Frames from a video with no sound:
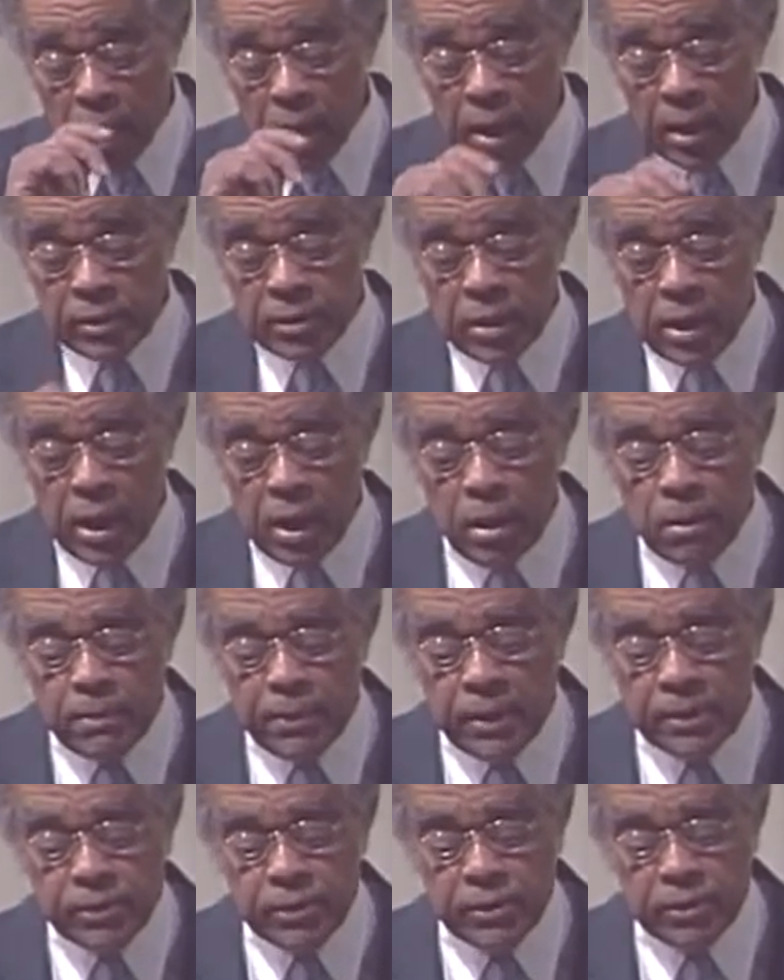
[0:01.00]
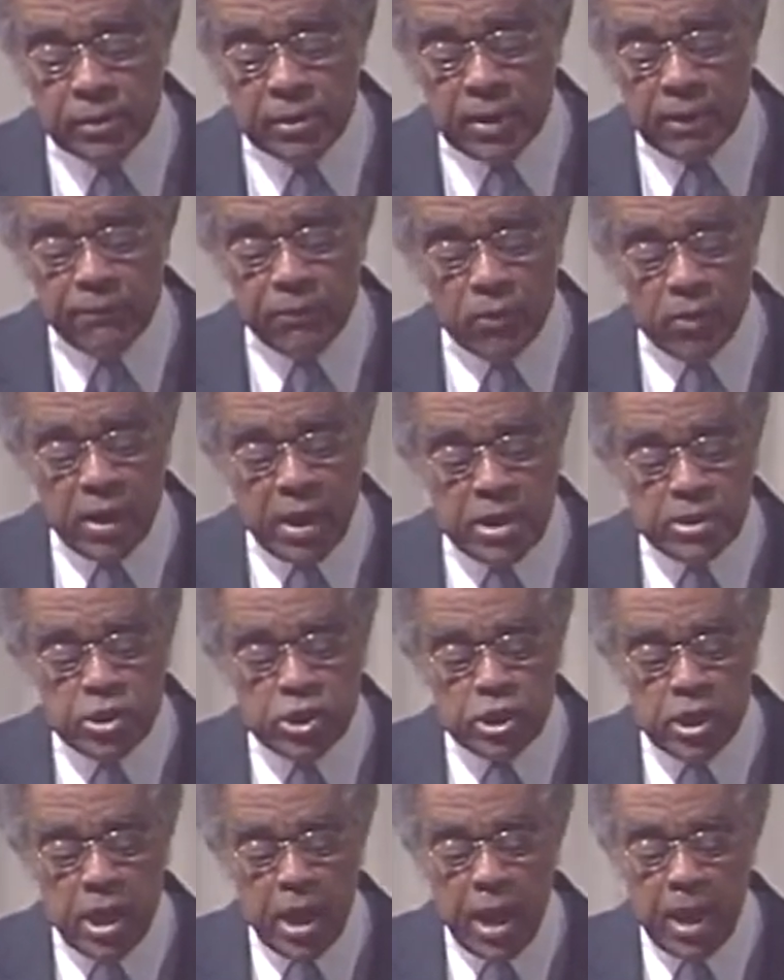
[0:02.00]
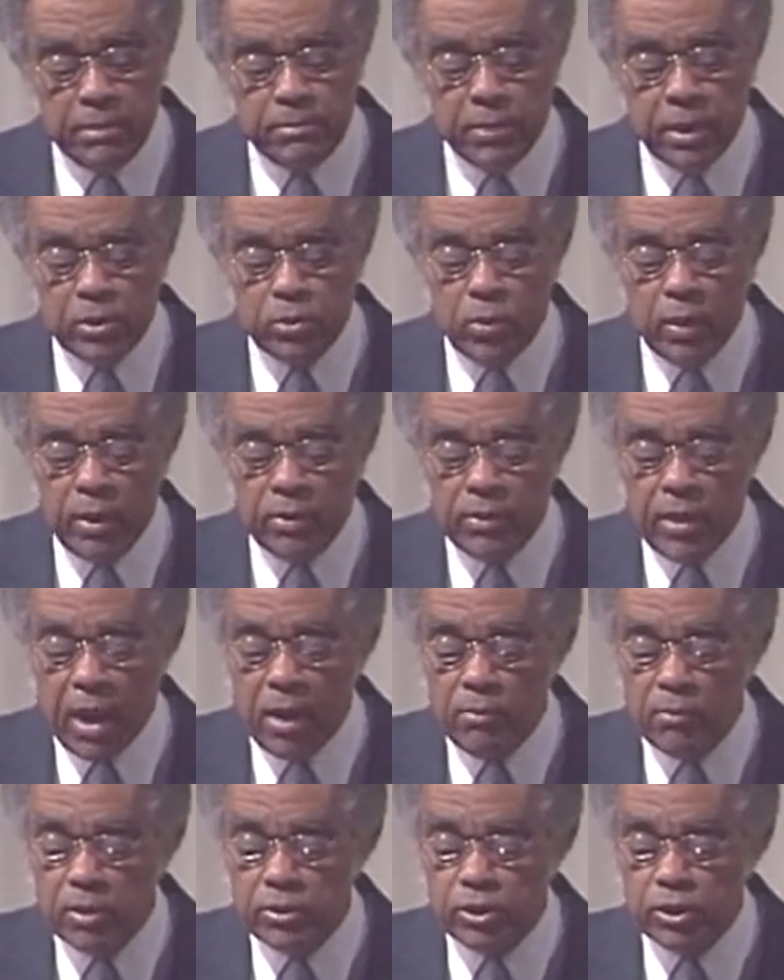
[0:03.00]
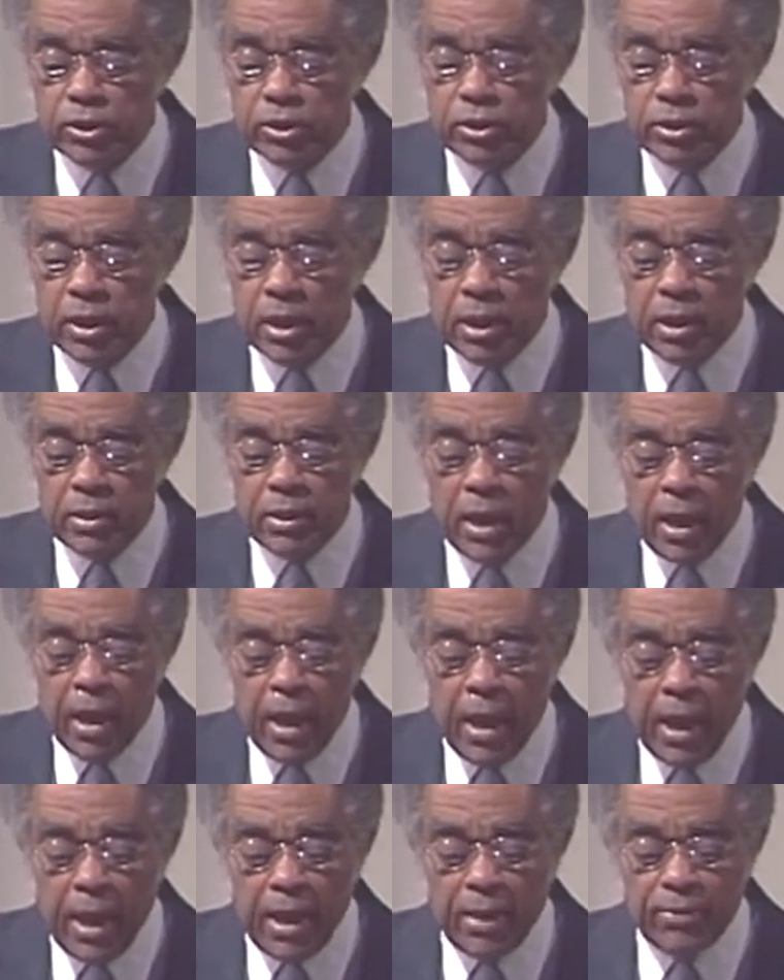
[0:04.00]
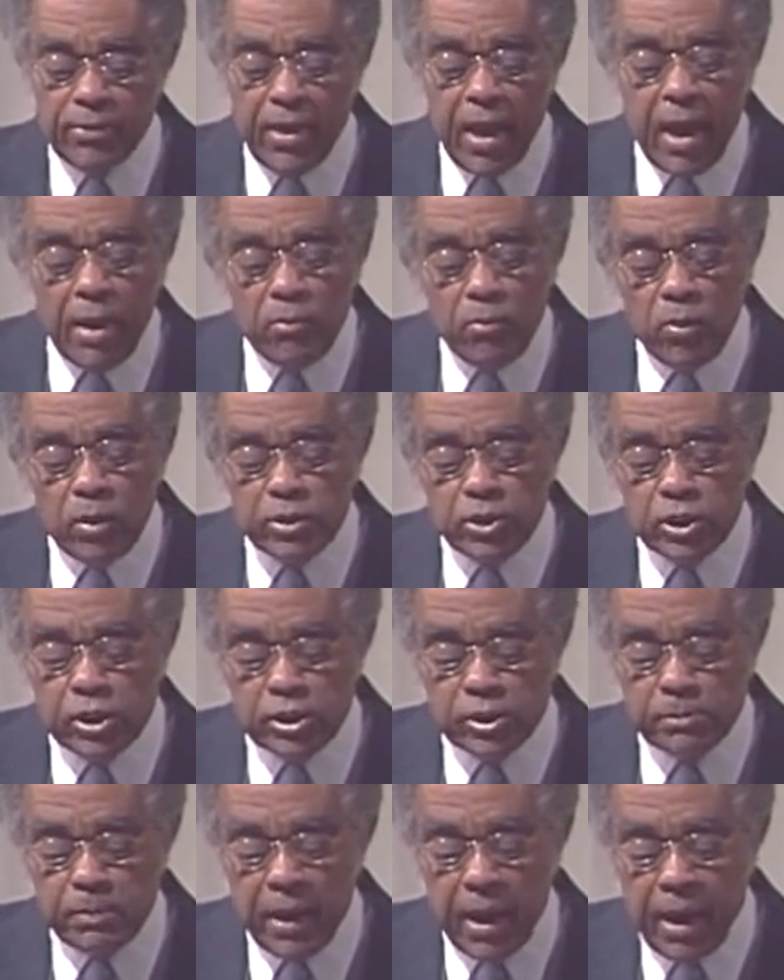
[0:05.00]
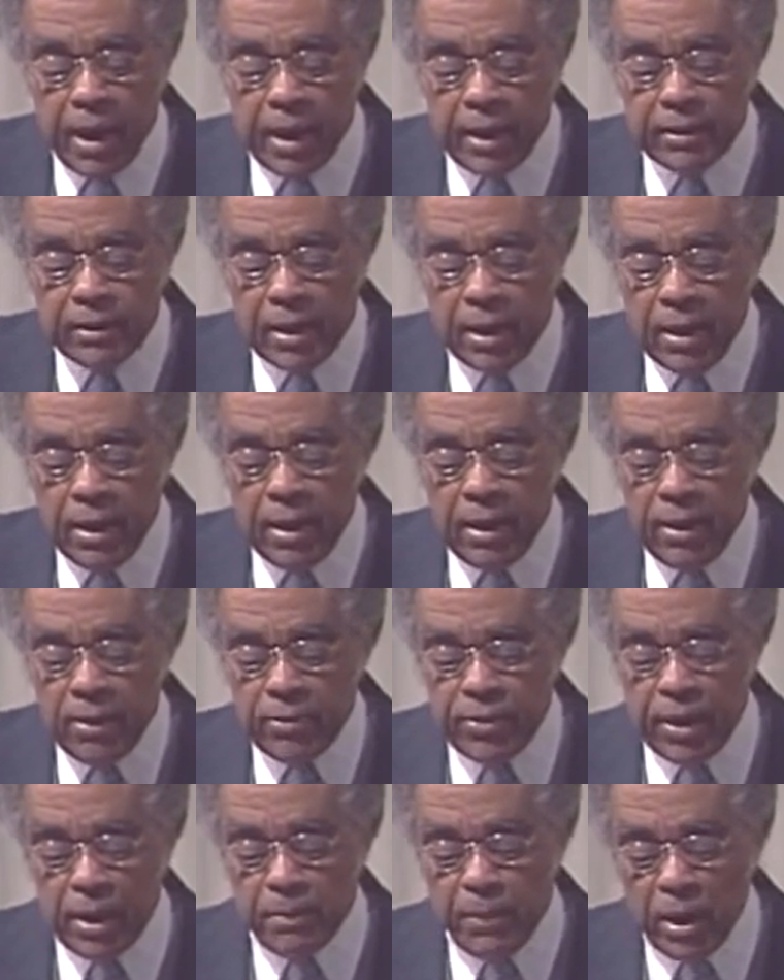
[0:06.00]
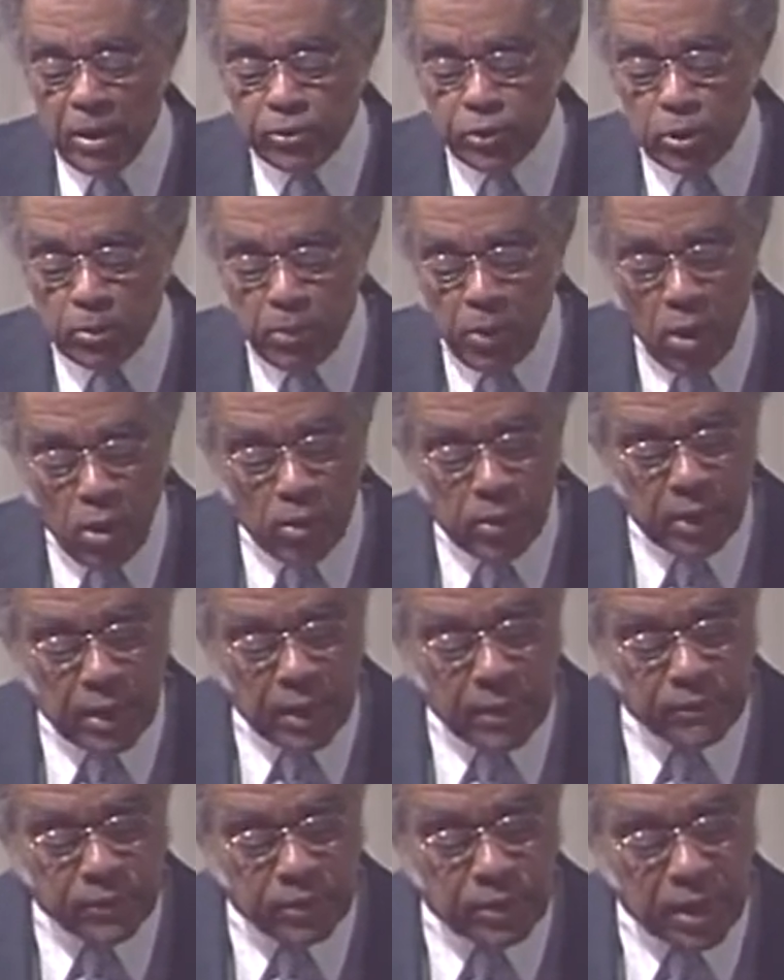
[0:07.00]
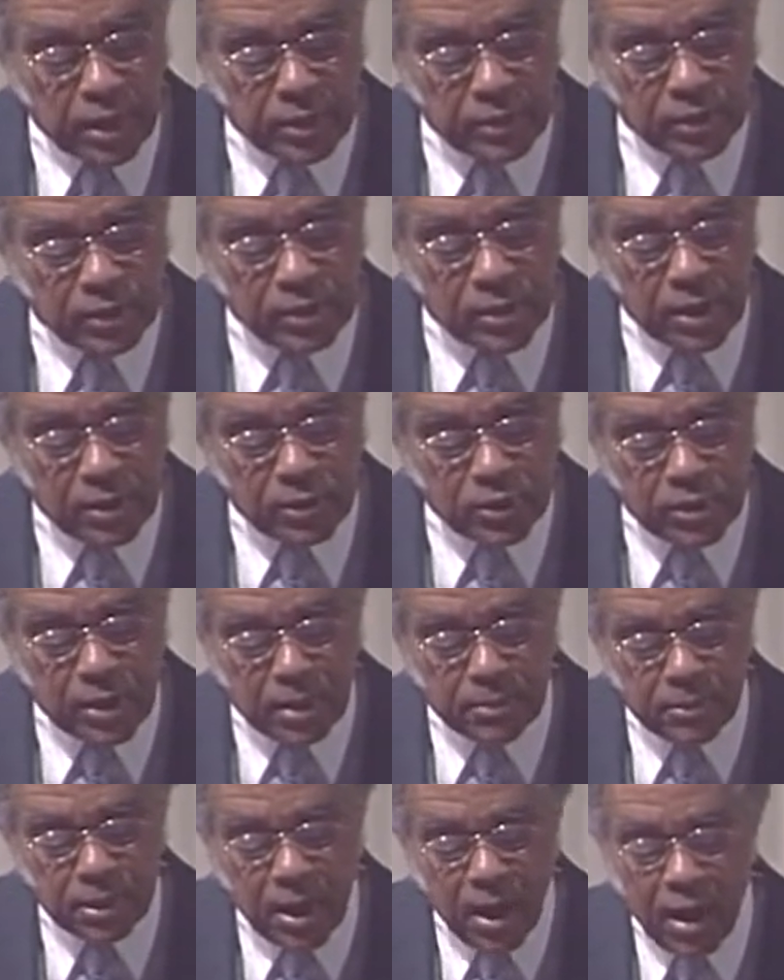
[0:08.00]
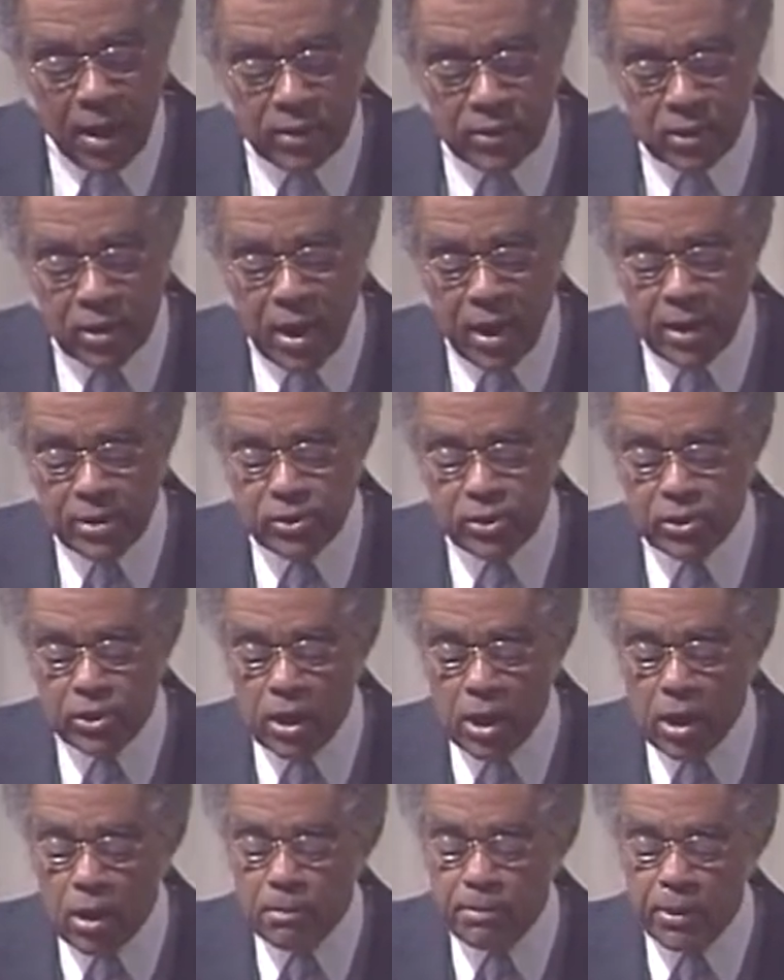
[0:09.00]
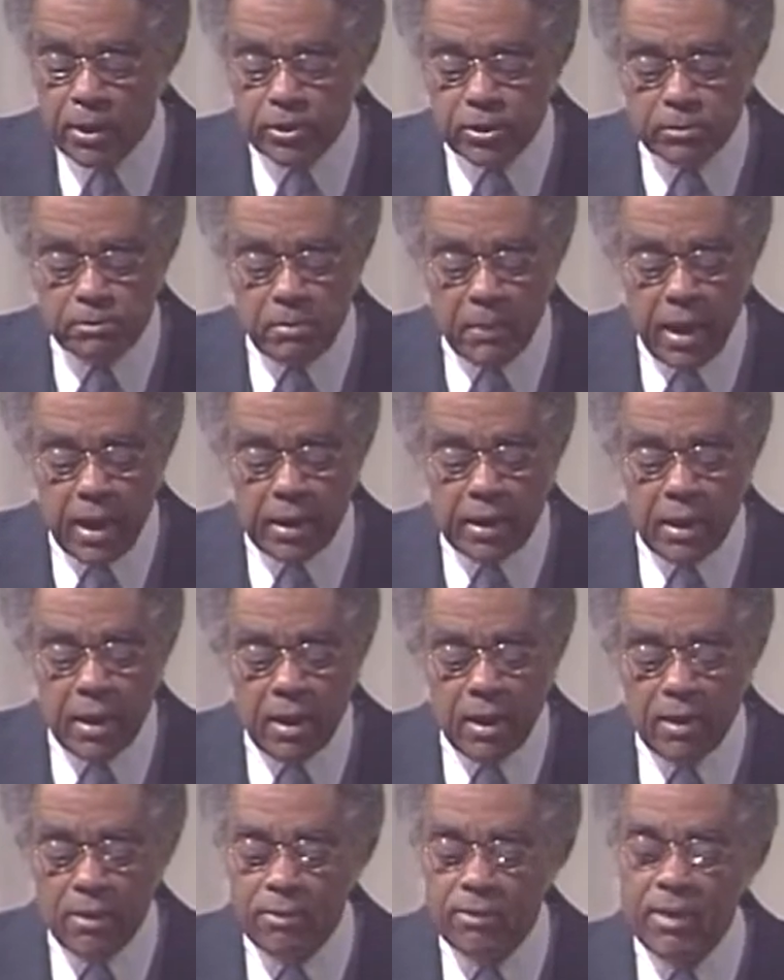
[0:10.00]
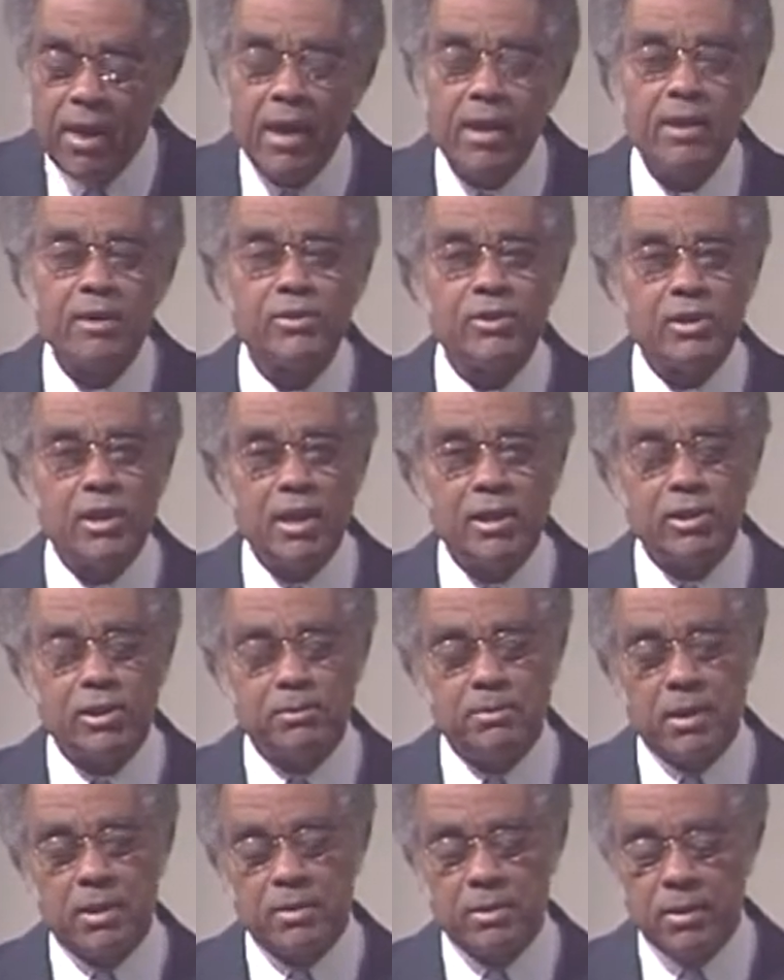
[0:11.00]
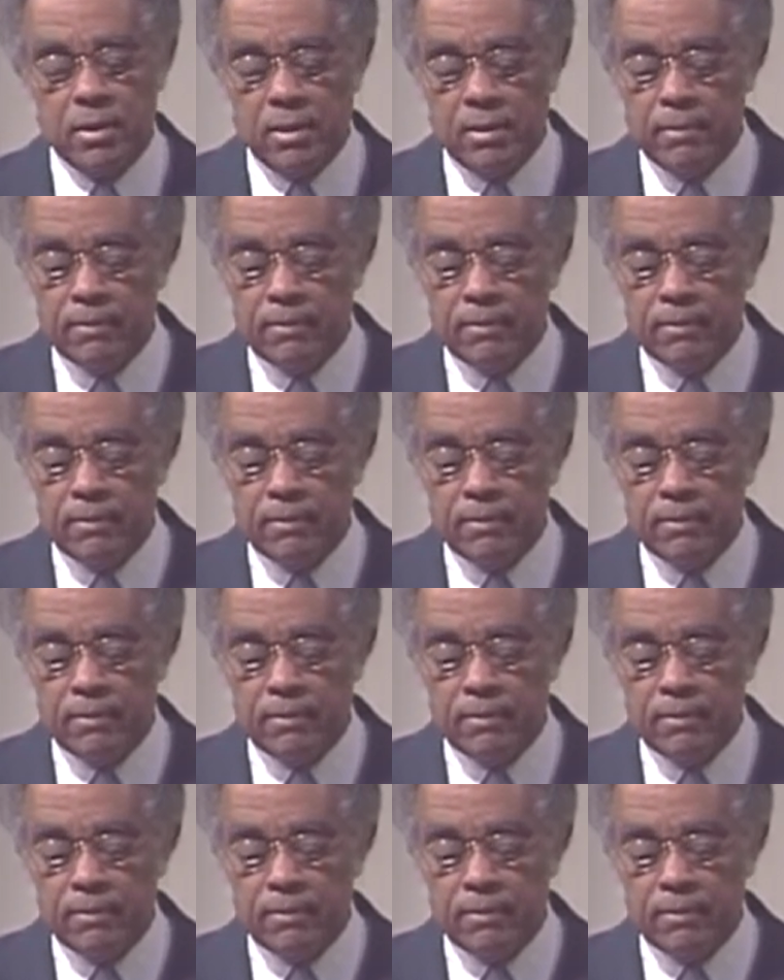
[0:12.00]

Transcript: and to help us differentiate between that which is good and that which is bad, the Apostle Paul gives us some guidelines to help us make that assessment.